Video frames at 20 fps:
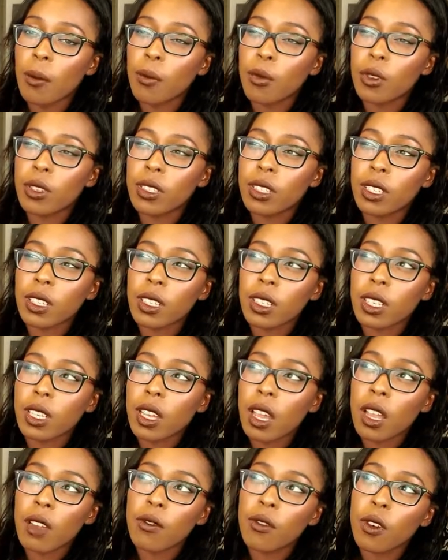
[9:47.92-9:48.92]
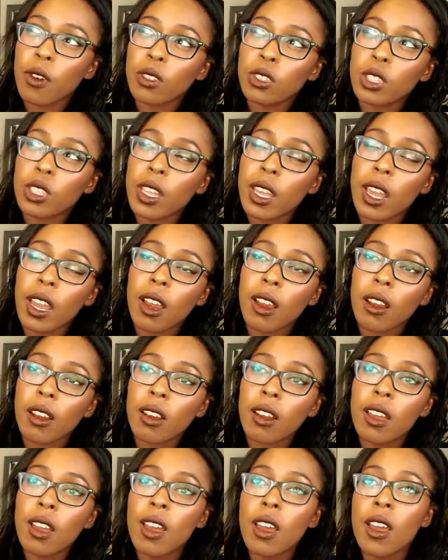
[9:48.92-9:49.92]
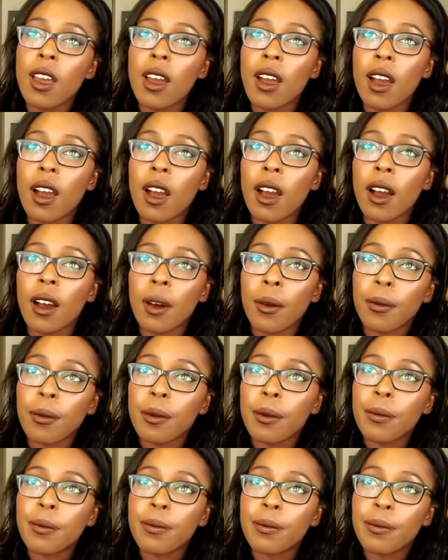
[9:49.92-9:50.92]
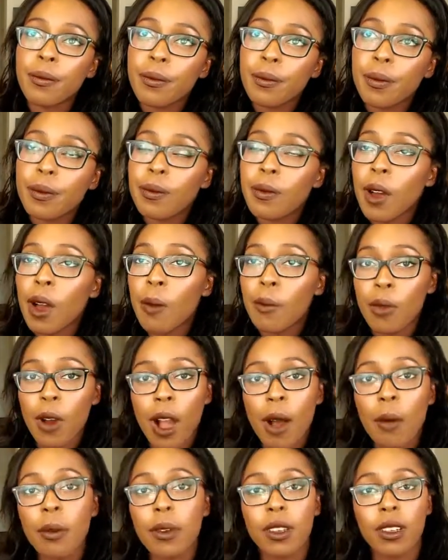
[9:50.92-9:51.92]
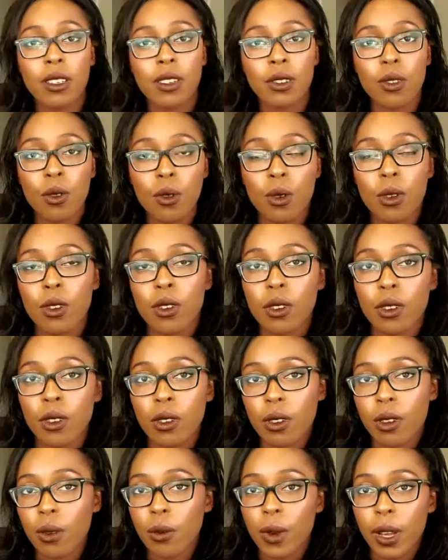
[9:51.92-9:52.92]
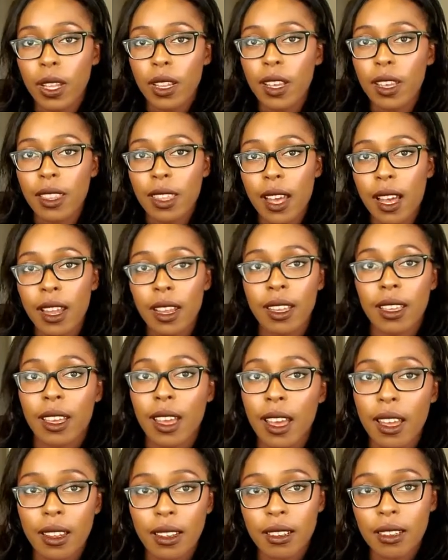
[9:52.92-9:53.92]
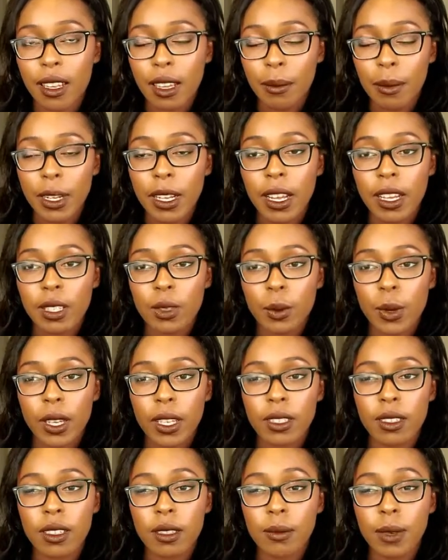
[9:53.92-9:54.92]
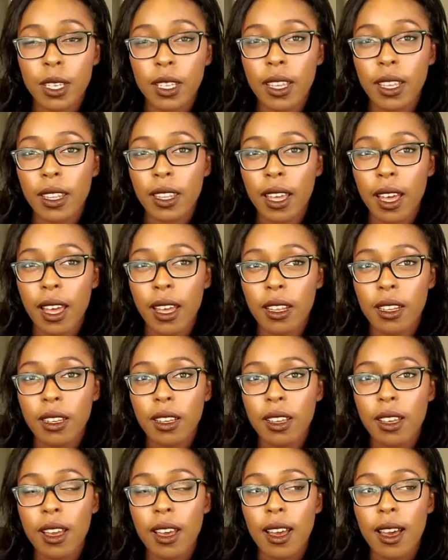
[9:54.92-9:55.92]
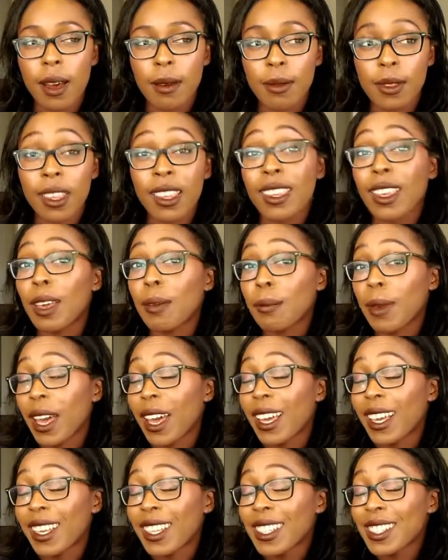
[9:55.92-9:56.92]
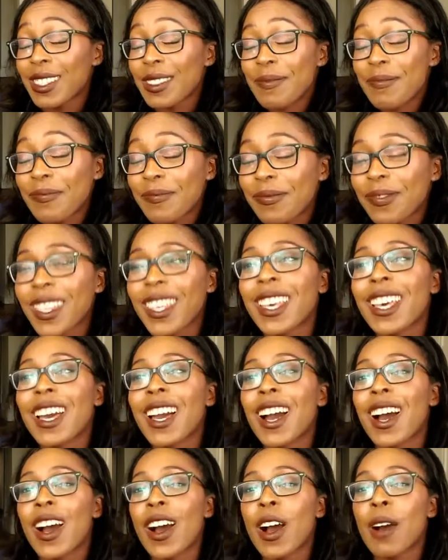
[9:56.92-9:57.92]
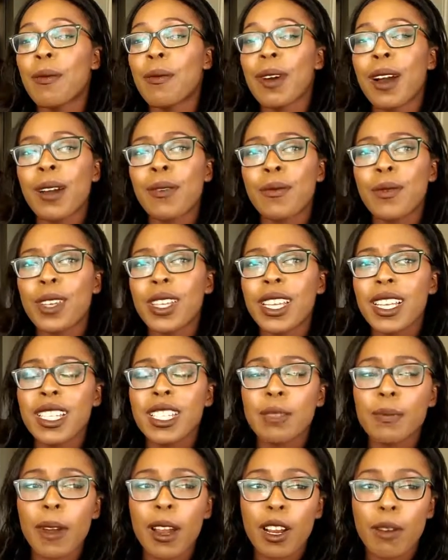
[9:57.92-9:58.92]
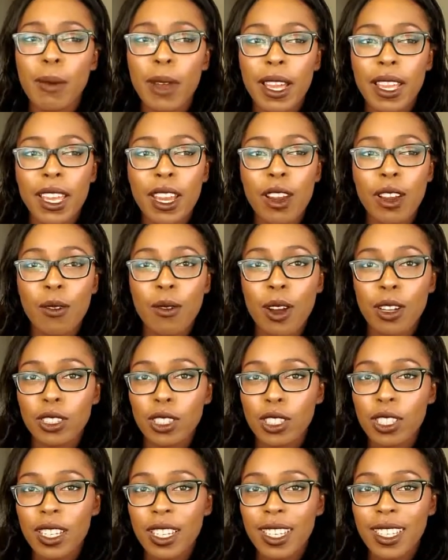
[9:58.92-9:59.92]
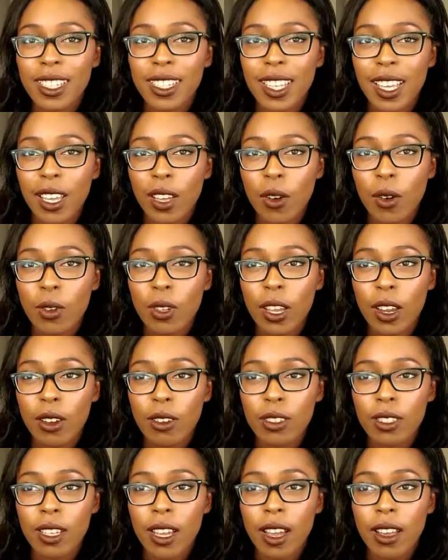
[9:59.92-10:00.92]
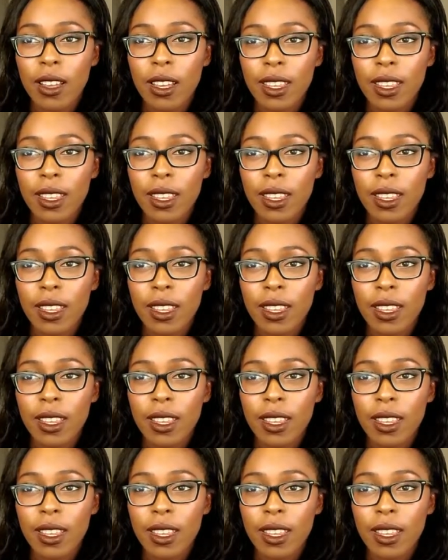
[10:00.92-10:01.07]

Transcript: Brazilian virgin hair. I'm probably gonna order a wig like that again. Like my next wig is gonna be like that. I'm thinking bangs. I'm I'm really inspired by Kerry Washington's like old hairstyle.